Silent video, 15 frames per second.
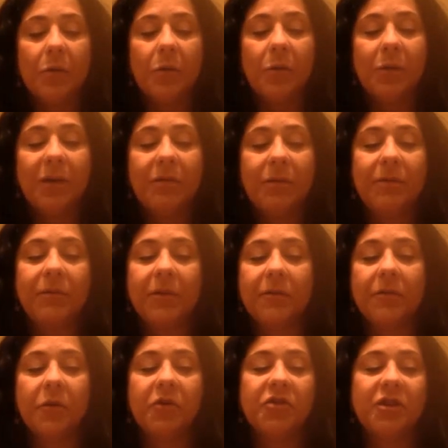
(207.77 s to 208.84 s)
we've been very
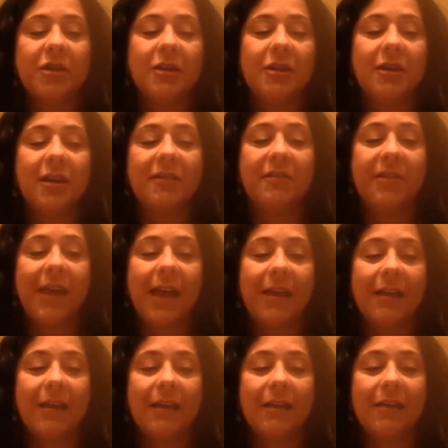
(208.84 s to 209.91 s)
fortunate enough that
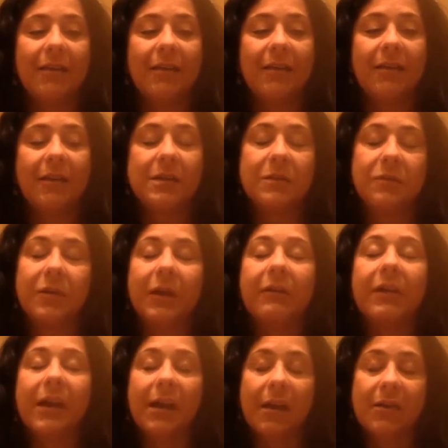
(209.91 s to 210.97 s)
there's
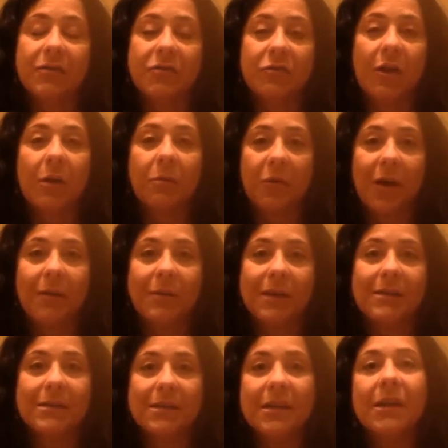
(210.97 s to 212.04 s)
very strong
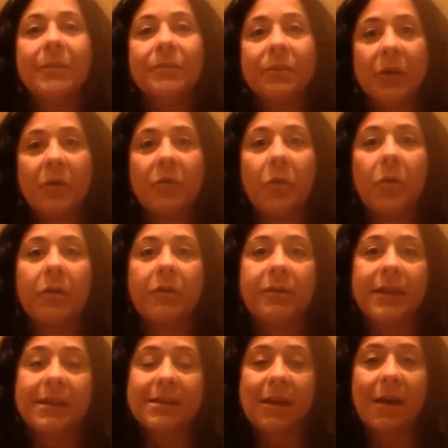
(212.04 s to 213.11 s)
promise for
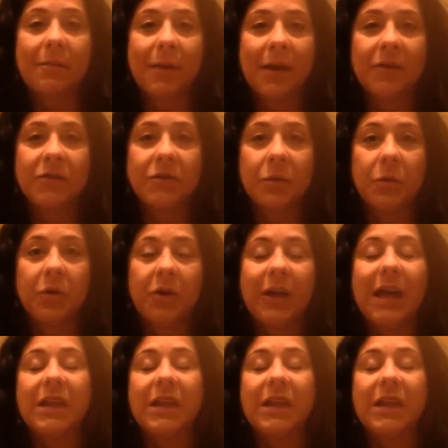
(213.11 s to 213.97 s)
these compounds to work.